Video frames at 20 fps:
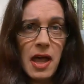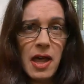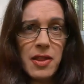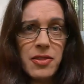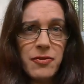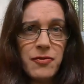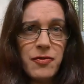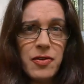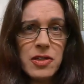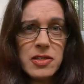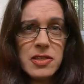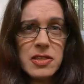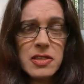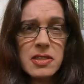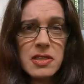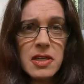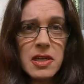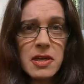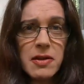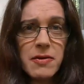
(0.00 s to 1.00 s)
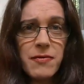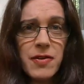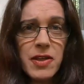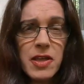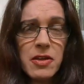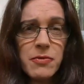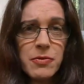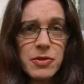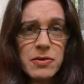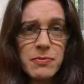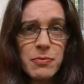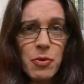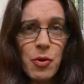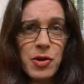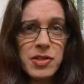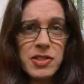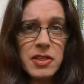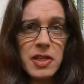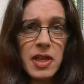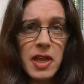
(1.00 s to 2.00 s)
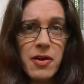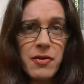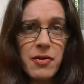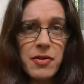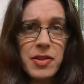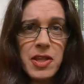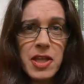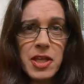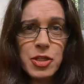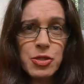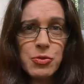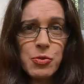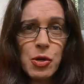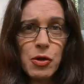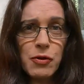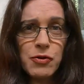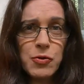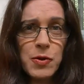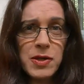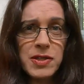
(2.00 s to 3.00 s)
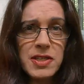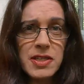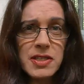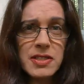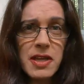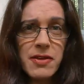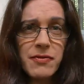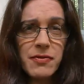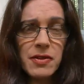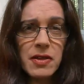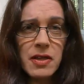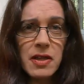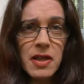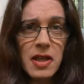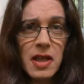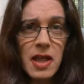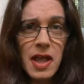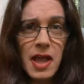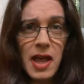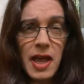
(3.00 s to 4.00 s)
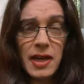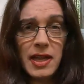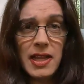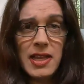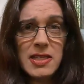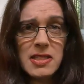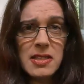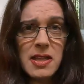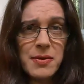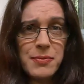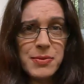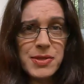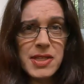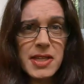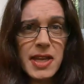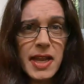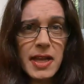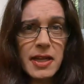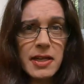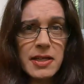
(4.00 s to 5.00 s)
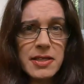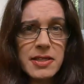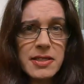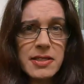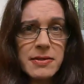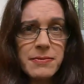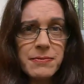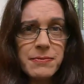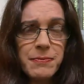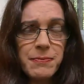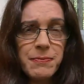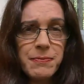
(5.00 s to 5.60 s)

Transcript: and the first vicar was appointed here in the year 1227, and his name was Nicholas.